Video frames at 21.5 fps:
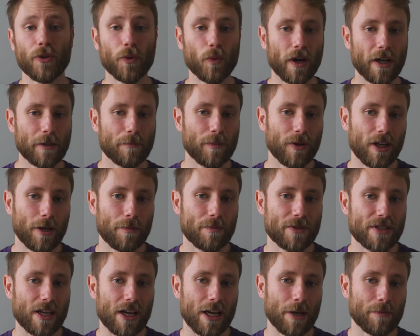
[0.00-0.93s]
For the wide
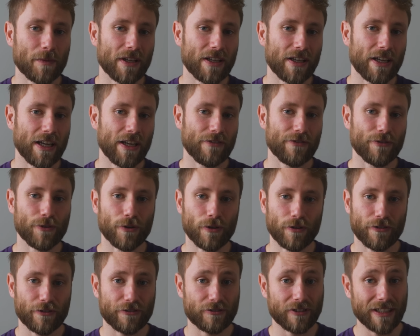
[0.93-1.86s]
pull-ups, I'm going to go
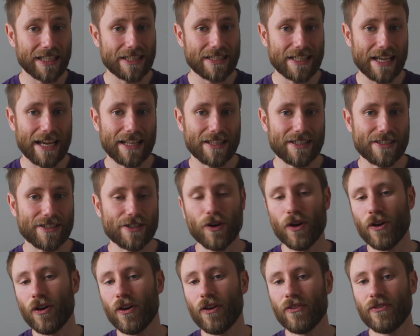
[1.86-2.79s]
for three sets
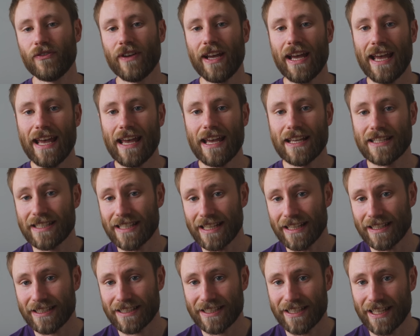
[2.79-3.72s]
of
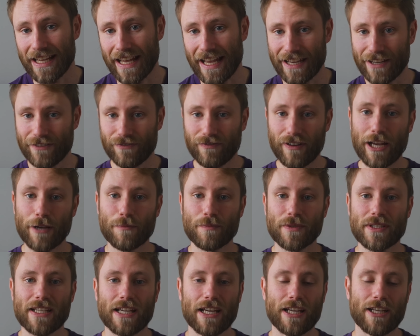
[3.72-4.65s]
six to eight
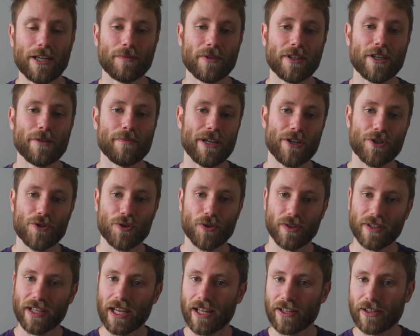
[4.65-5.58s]
reps, and I'm going to make
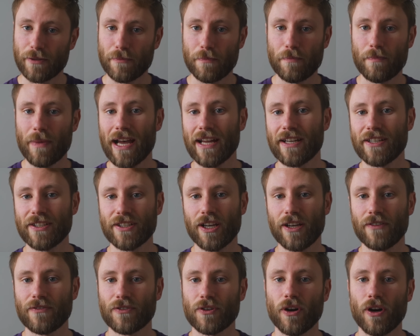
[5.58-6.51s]
sure that the band
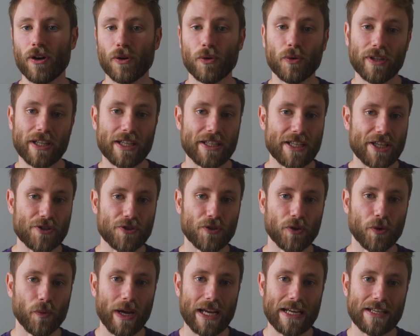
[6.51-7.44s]
I've got or the
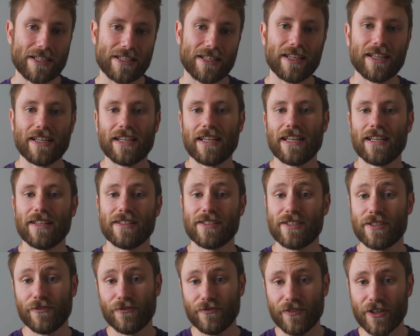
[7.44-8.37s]
additional weight is
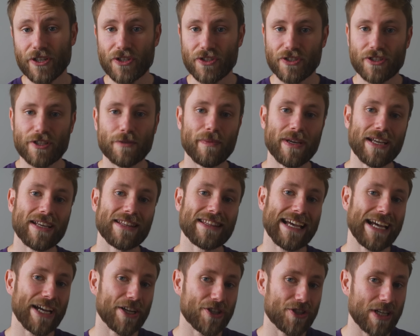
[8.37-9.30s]
sufficient to make
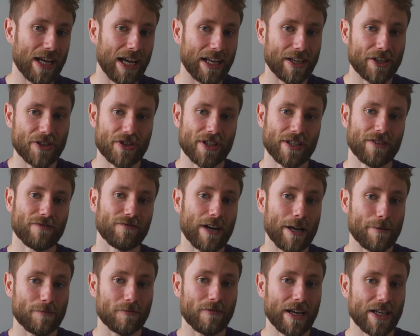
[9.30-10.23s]
that a challenging
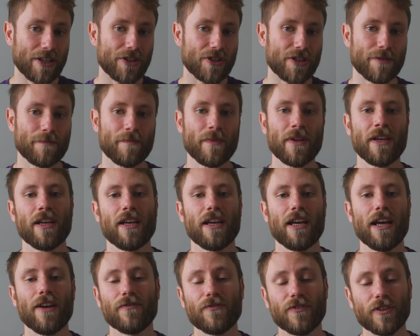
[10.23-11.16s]
rep range.
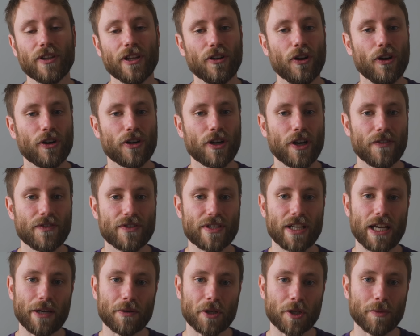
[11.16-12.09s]
And for the lock-offs,
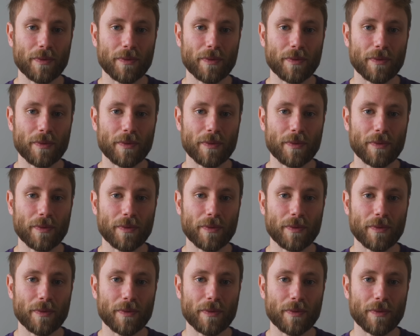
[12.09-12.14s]
I'm going